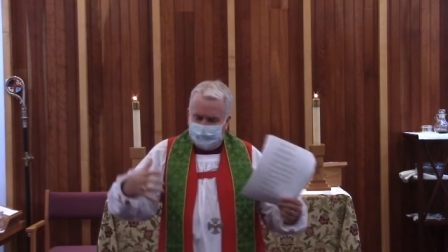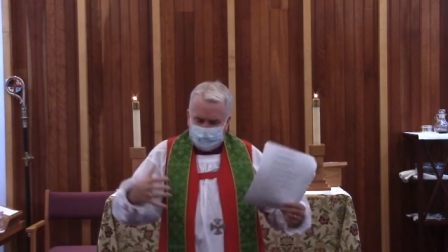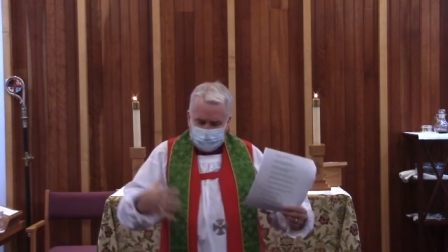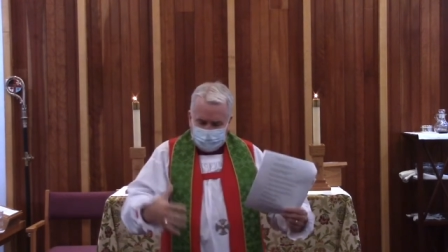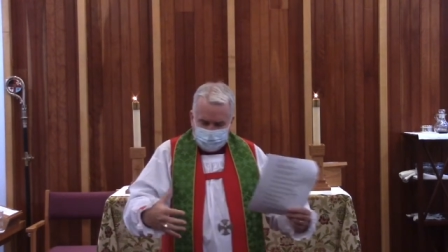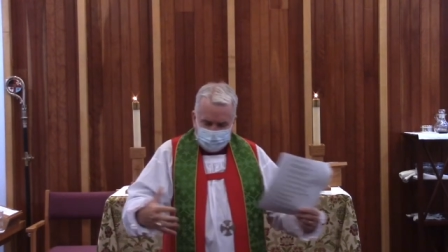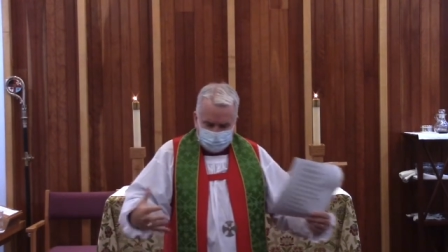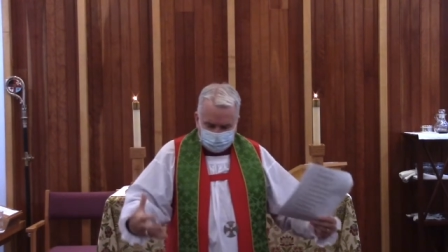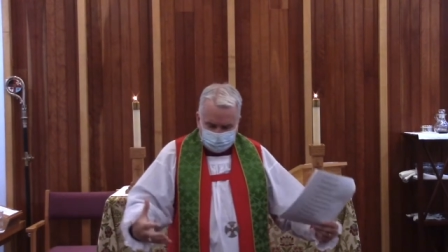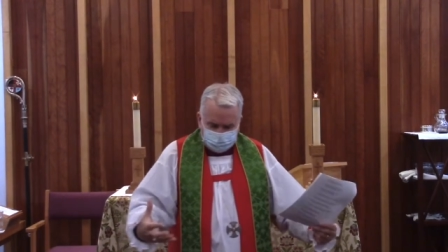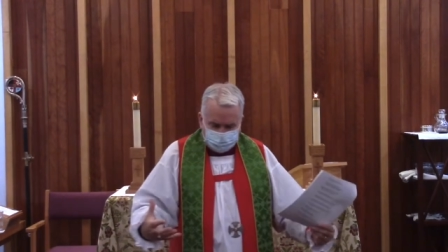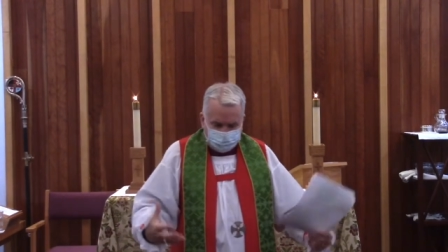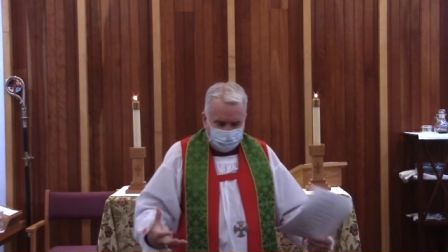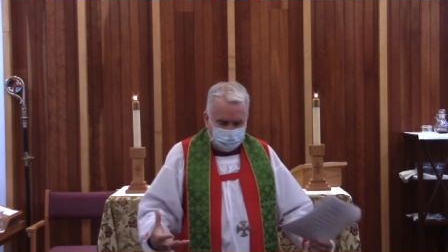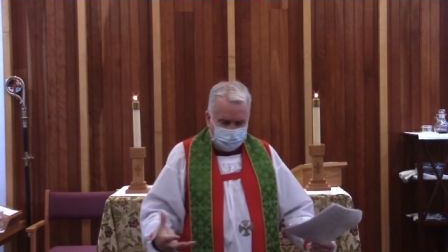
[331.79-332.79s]
in the
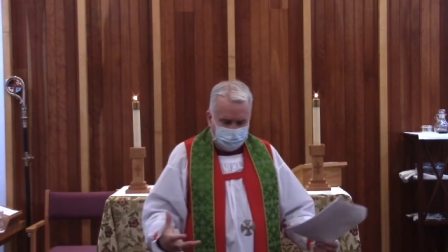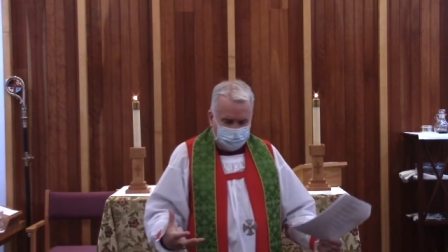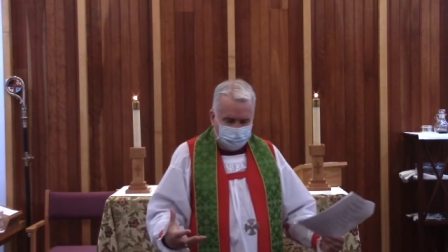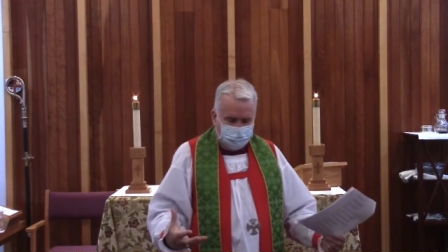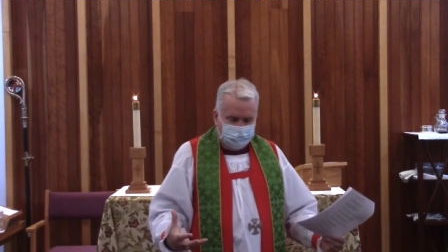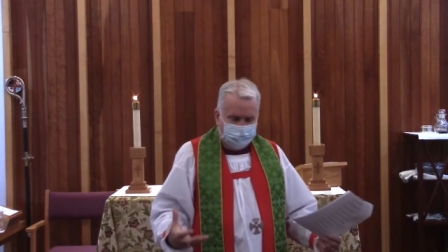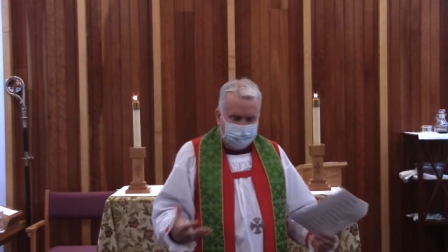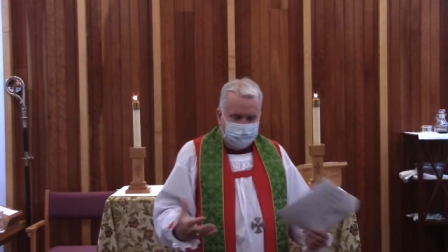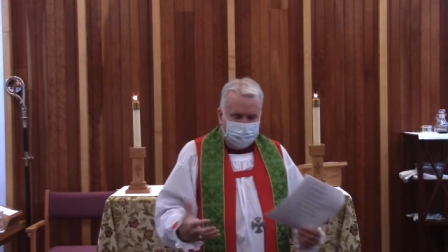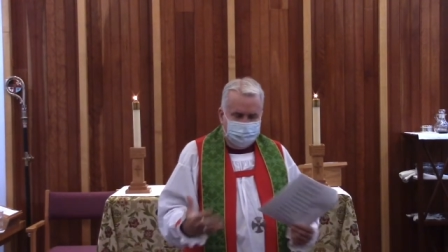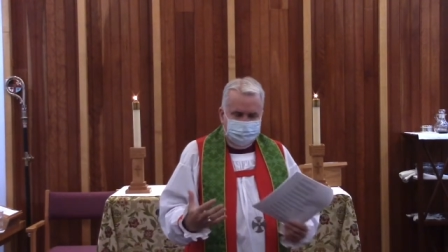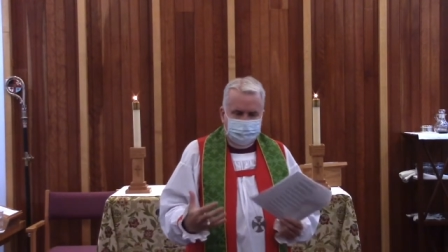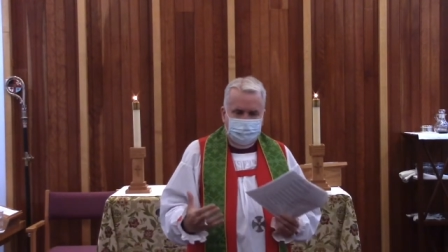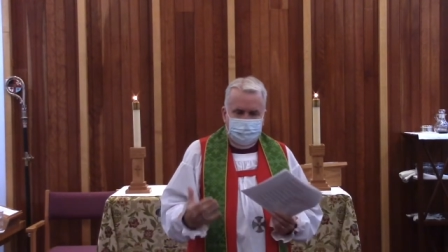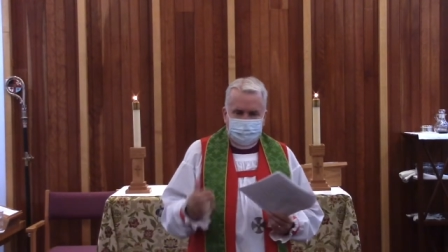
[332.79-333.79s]
story.
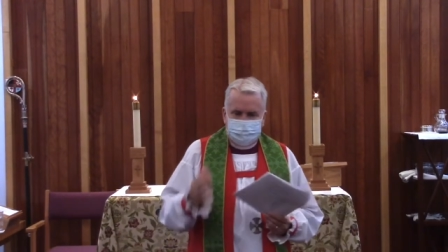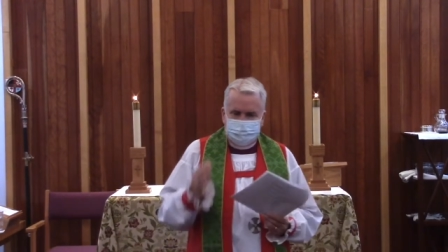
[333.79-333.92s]
He's, he,